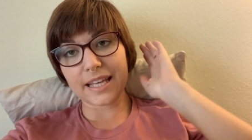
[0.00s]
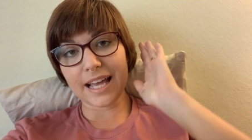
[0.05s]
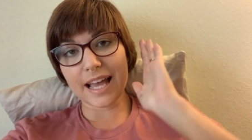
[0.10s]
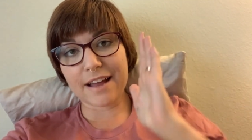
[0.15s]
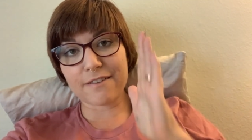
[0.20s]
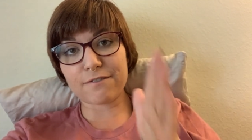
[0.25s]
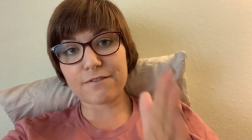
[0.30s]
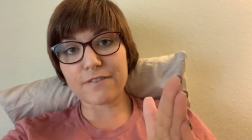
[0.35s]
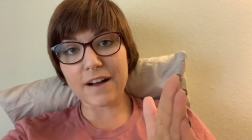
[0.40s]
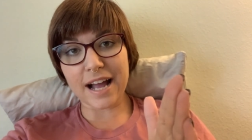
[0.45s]

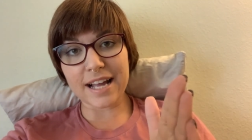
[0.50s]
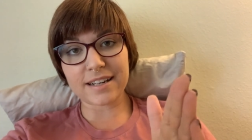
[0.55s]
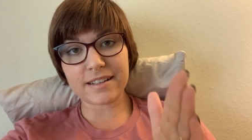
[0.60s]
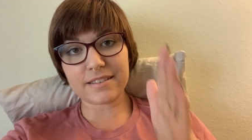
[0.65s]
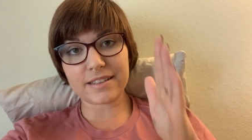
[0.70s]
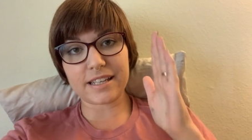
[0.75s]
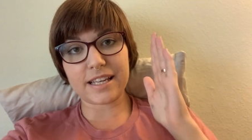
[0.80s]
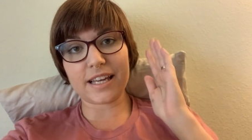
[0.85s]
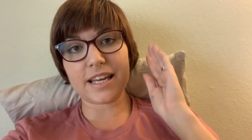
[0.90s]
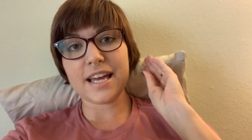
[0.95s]
And
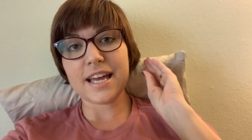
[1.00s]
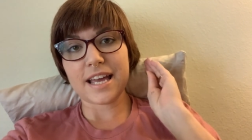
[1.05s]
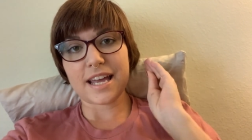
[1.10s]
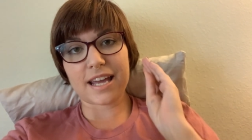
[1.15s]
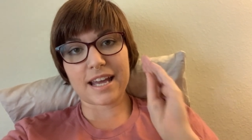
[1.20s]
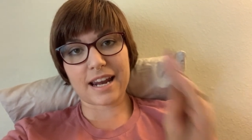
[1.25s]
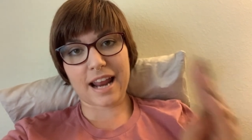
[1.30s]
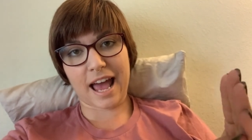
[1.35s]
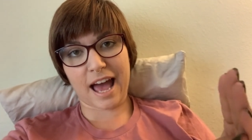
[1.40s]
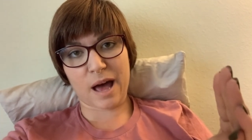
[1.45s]
finally,
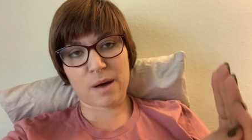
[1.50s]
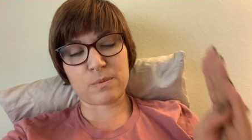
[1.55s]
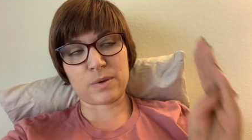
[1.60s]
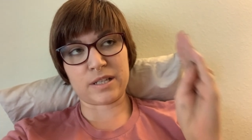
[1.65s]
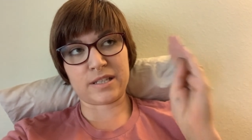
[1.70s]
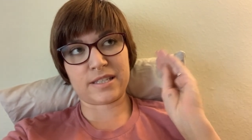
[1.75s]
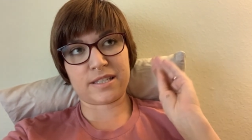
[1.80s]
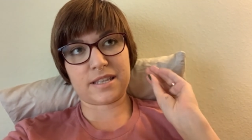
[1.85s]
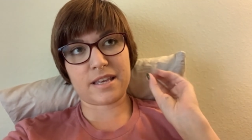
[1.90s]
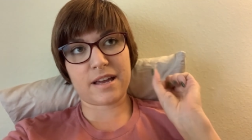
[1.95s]
it
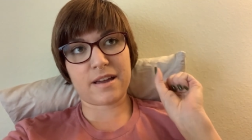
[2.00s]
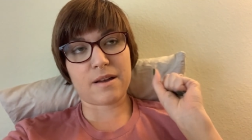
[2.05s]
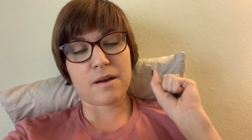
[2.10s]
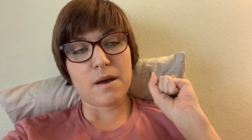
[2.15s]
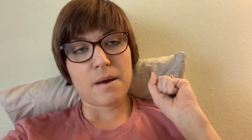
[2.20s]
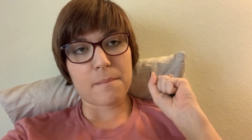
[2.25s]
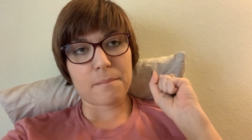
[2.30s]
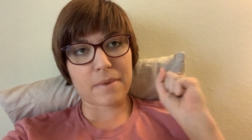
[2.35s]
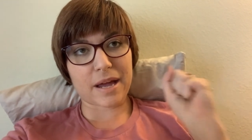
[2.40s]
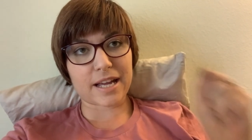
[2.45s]
happens. They
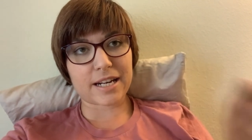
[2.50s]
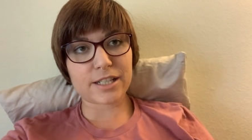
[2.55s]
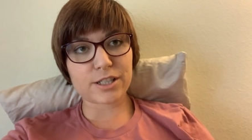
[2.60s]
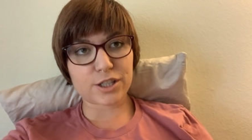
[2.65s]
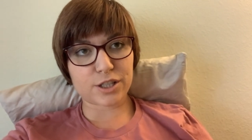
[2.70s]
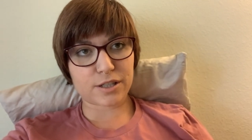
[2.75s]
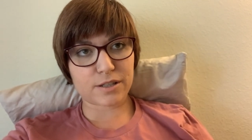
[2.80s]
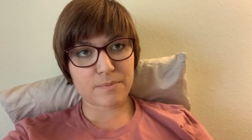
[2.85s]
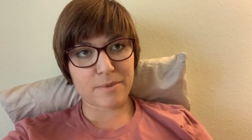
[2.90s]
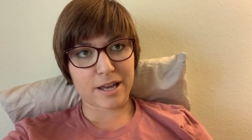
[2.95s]

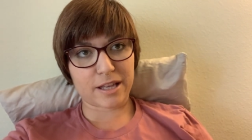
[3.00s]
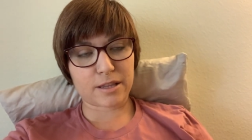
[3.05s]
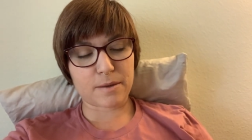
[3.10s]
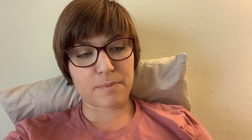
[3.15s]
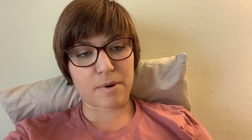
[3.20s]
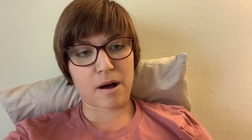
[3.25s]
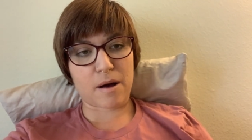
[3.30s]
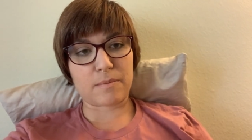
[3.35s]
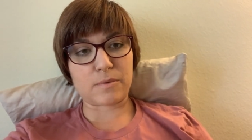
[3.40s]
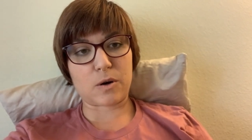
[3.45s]
manage to make the
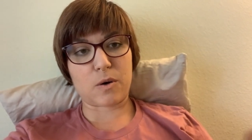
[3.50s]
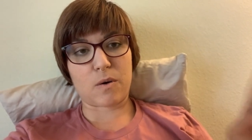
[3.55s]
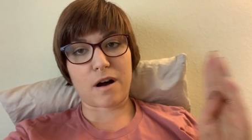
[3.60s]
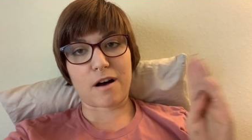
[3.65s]
bomb go